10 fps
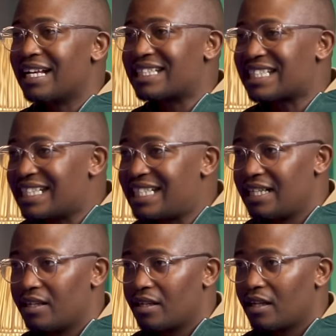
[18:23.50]

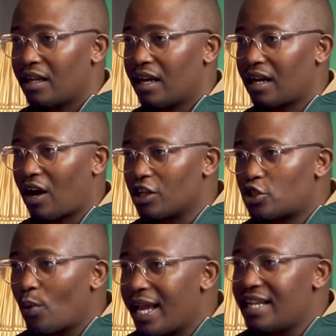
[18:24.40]
city can't
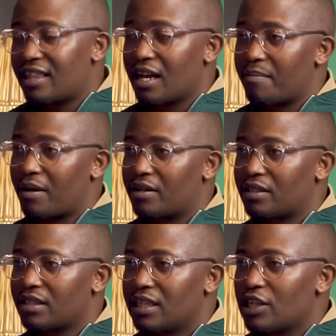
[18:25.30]
do anything about
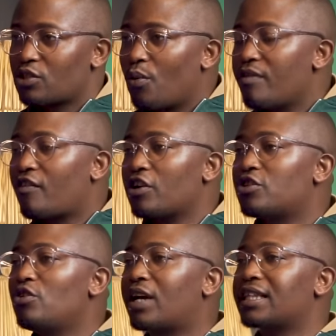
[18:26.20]
it. So we've got
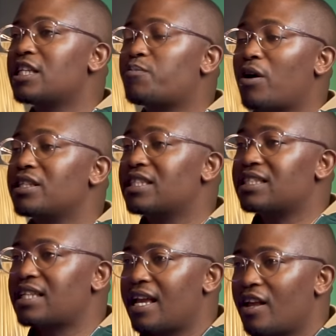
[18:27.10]
to look at these policies and
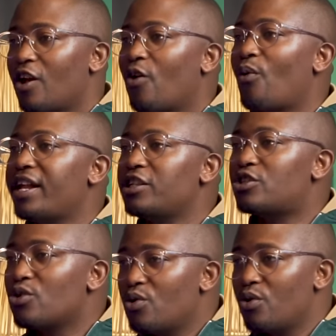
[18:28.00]
say, when
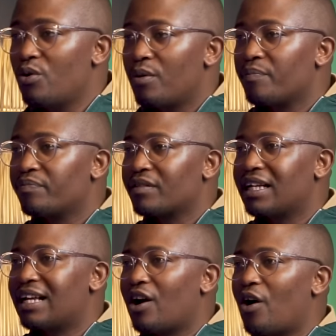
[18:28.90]
two
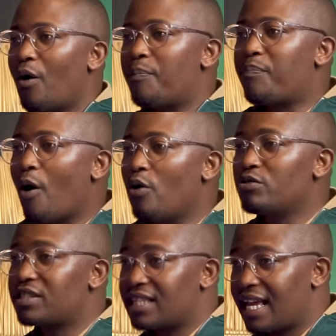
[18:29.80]

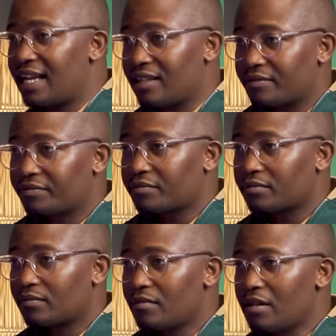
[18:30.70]
opposing
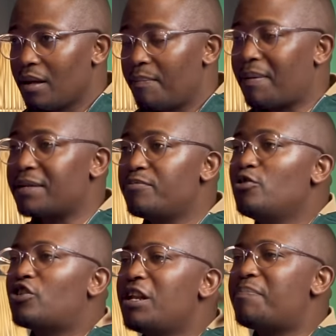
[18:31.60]
but
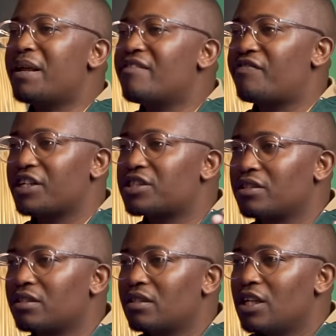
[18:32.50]
mutually
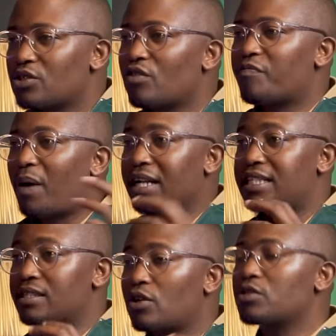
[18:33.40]
beneficial sort of
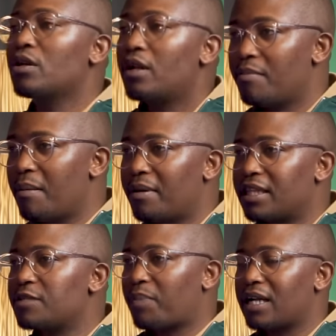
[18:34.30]
parties. Because remember,
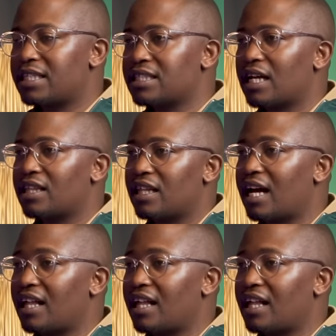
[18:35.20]
these parties there